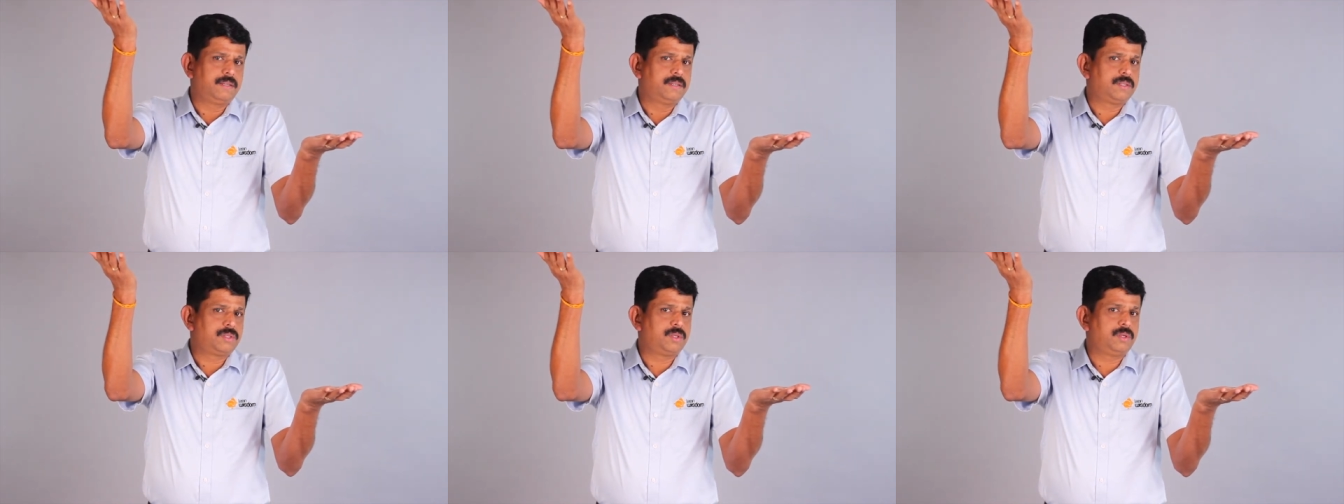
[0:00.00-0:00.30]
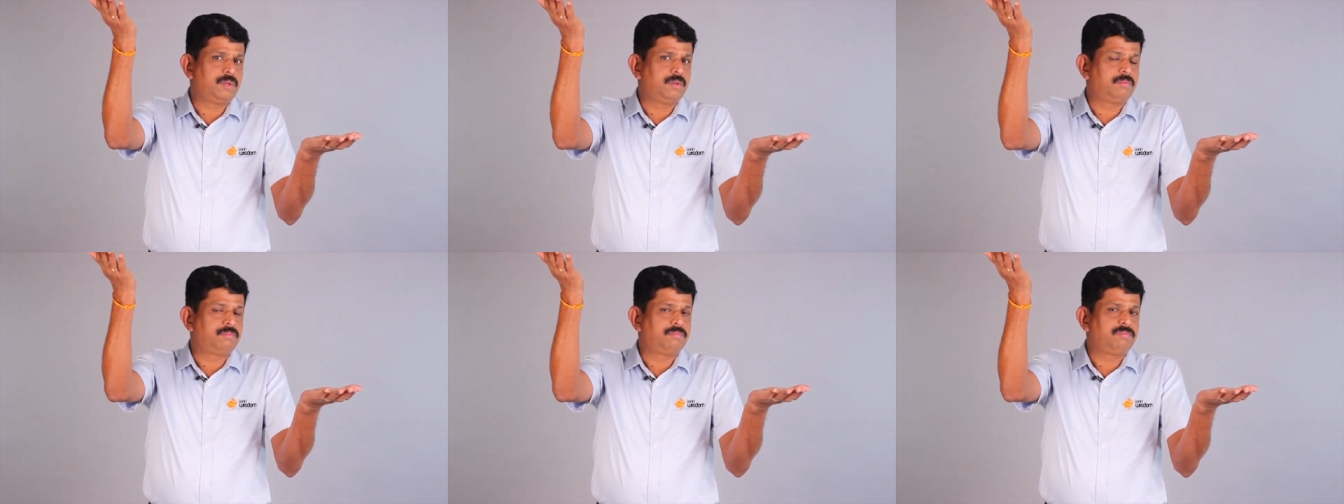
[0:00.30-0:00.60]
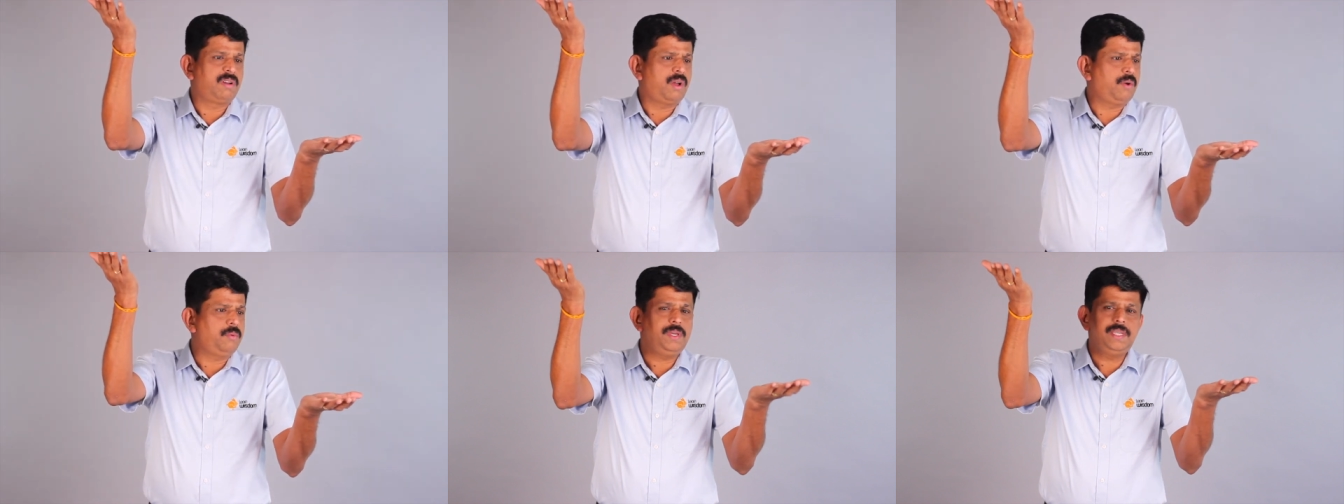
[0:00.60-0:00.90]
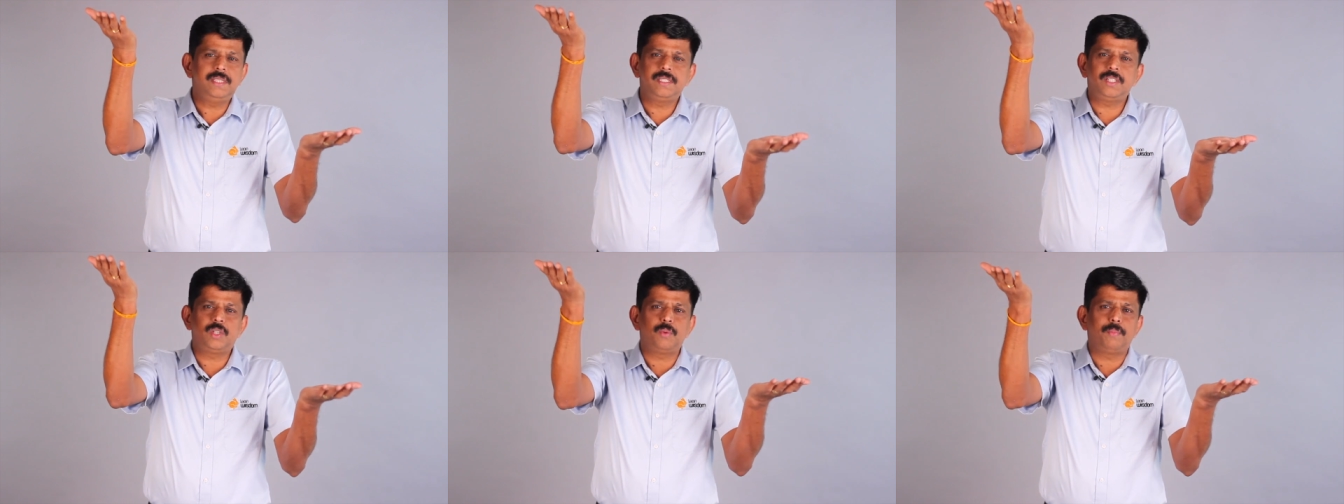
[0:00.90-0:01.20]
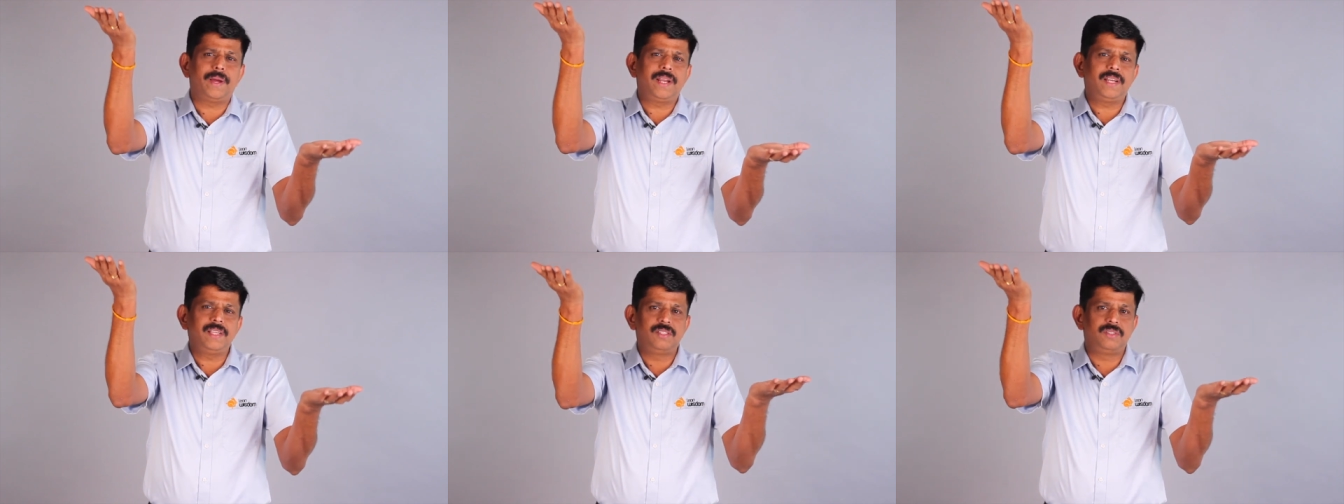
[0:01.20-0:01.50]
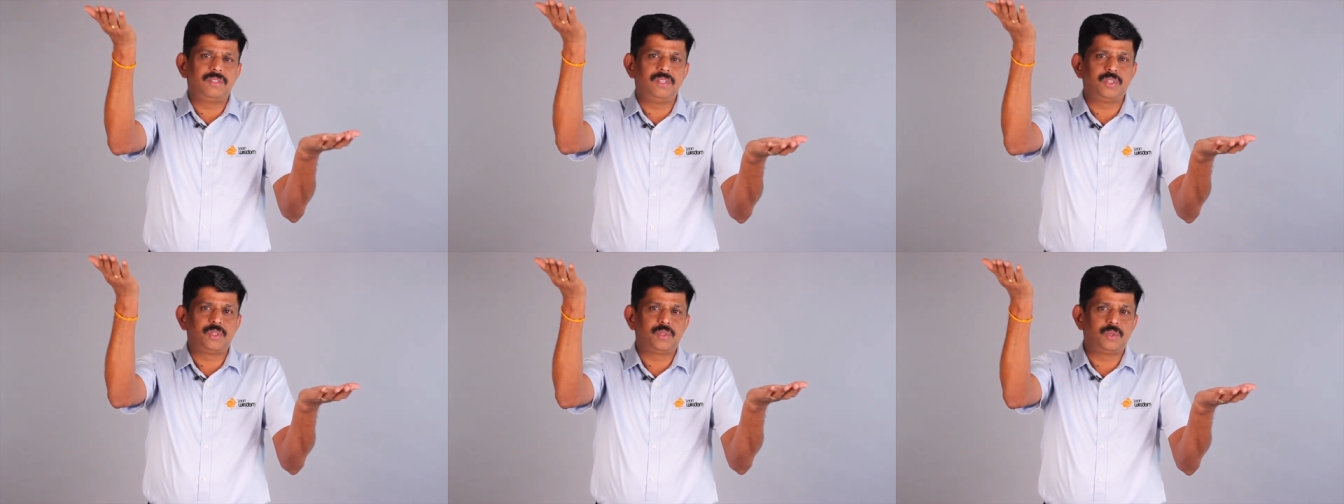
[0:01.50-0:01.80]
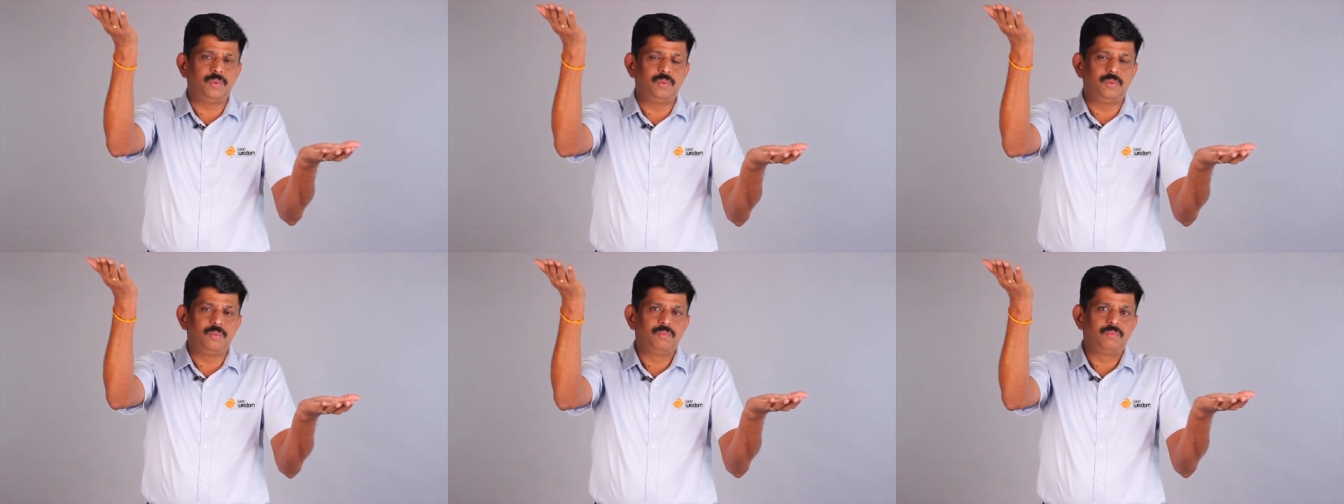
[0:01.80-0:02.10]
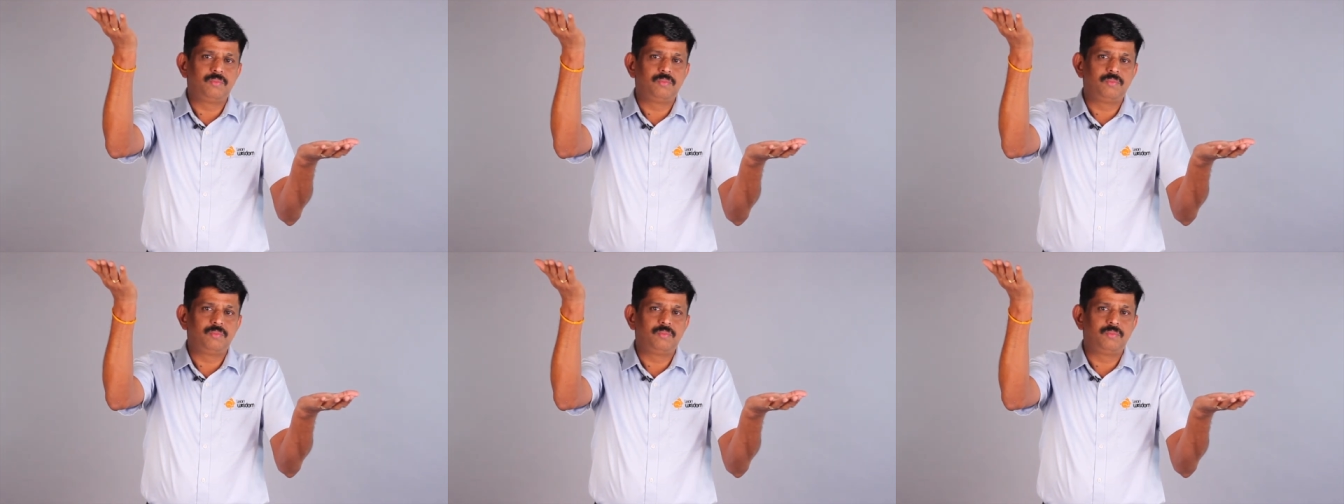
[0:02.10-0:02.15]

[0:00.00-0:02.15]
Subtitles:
So how easy to manage these two?